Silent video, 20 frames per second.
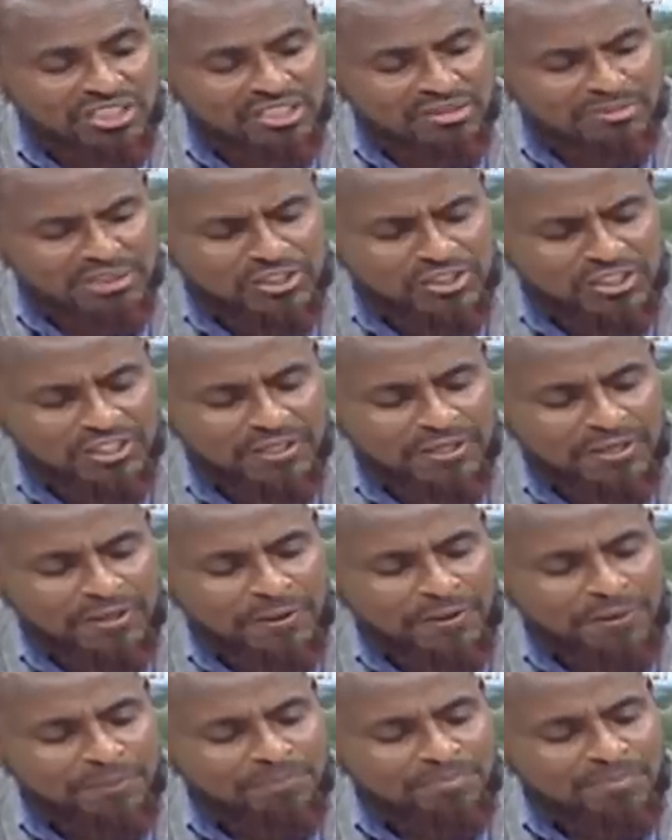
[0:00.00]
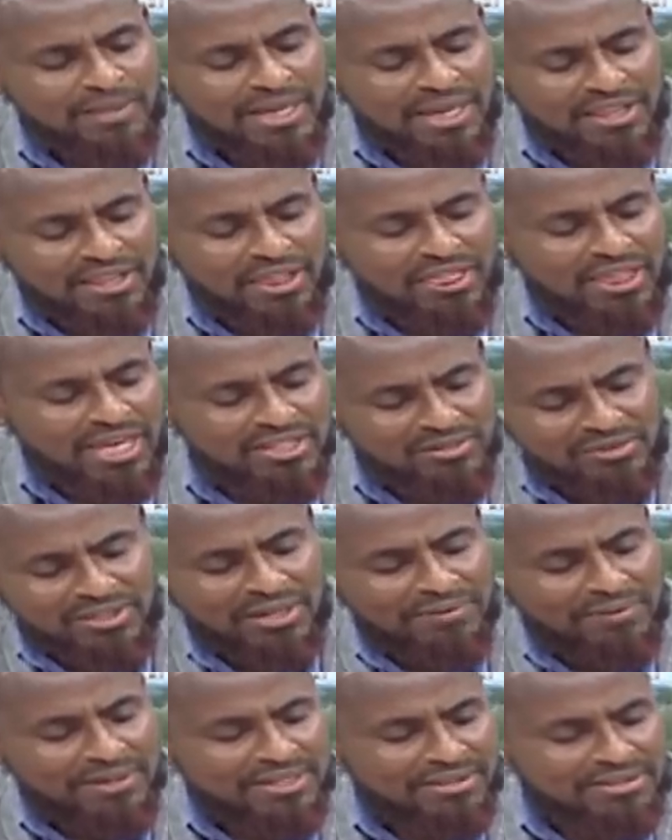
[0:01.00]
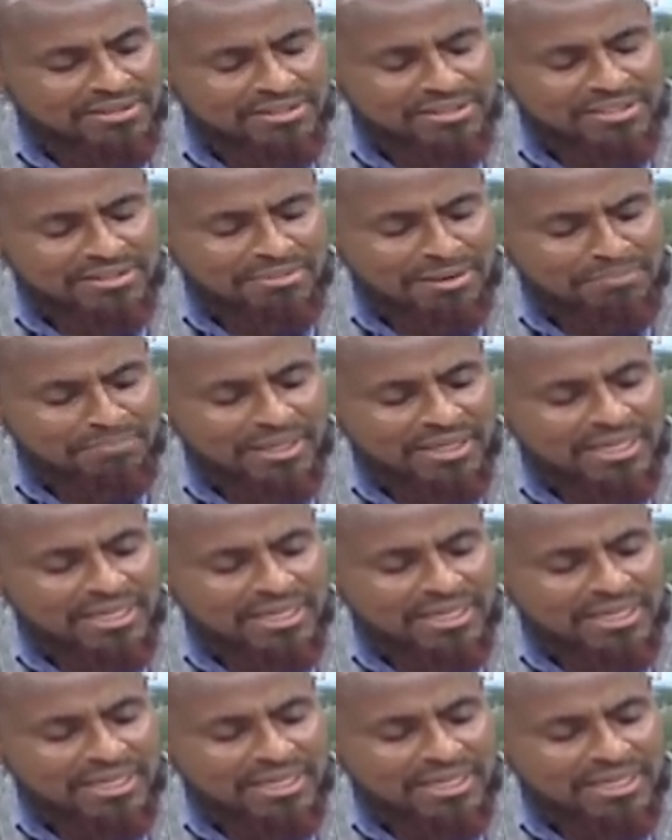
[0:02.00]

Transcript: 17. And the third one I will remember.